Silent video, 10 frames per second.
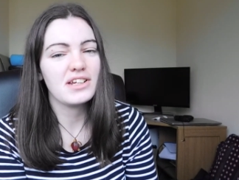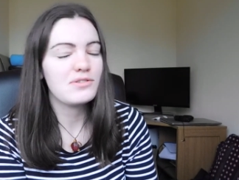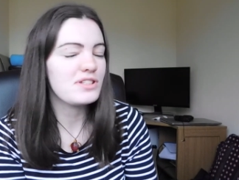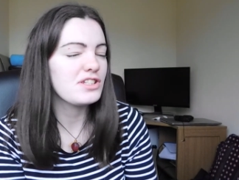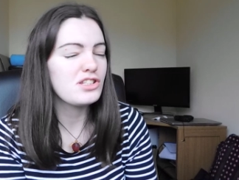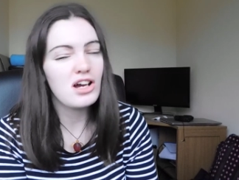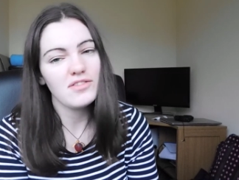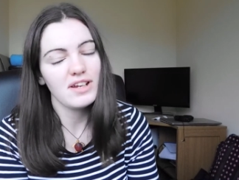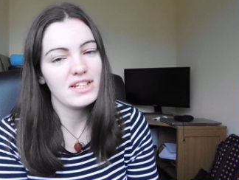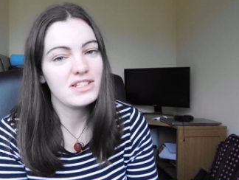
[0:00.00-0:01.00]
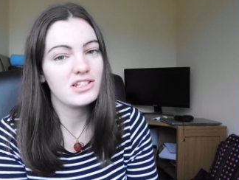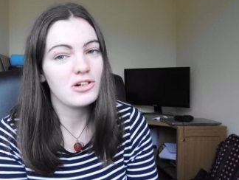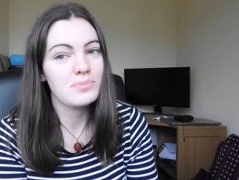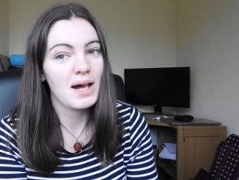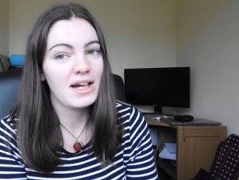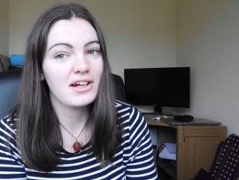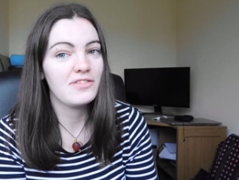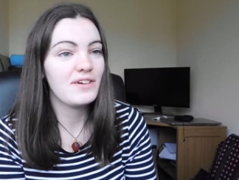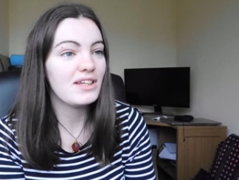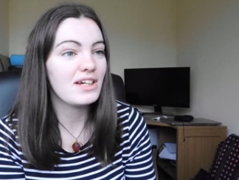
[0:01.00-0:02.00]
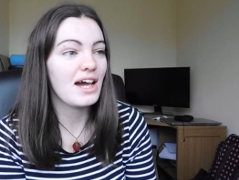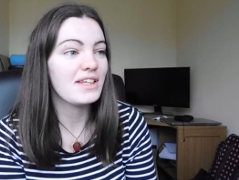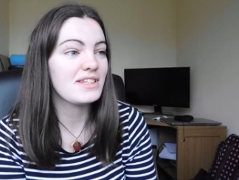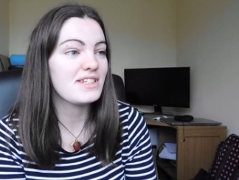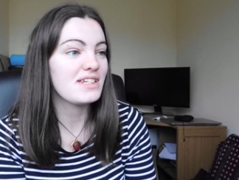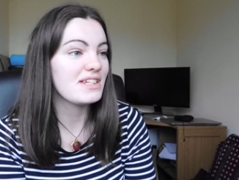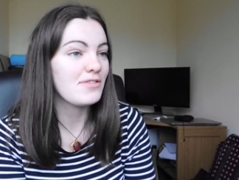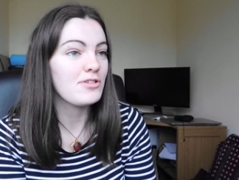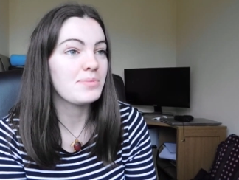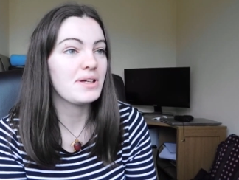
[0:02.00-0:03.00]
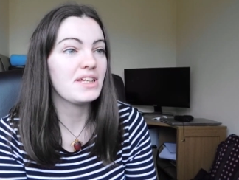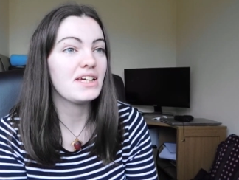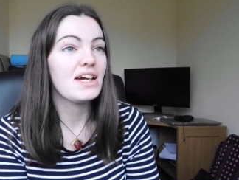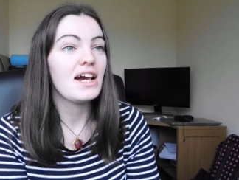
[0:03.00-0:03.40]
and I was not ready to go back. I felt like I hadn't seen everybody